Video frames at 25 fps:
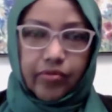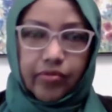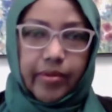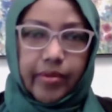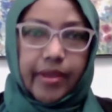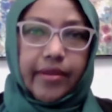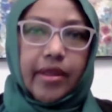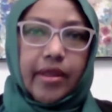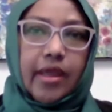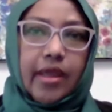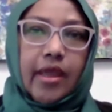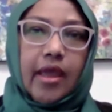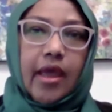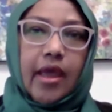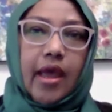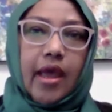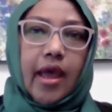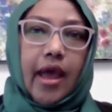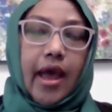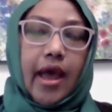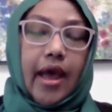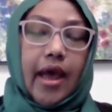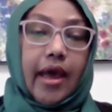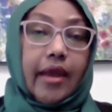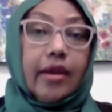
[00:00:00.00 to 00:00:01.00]
me,
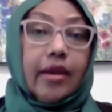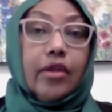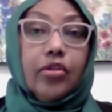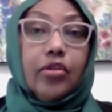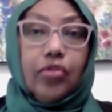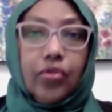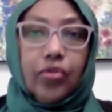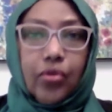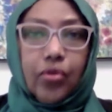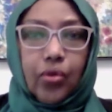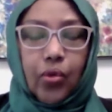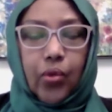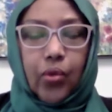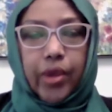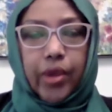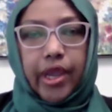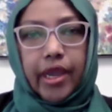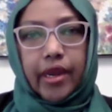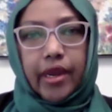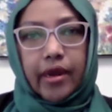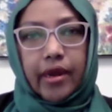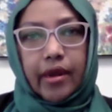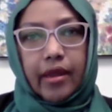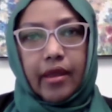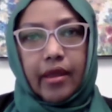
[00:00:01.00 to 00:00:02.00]
and to
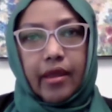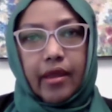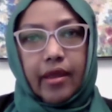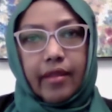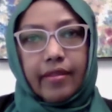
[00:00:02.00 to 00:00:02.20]
win.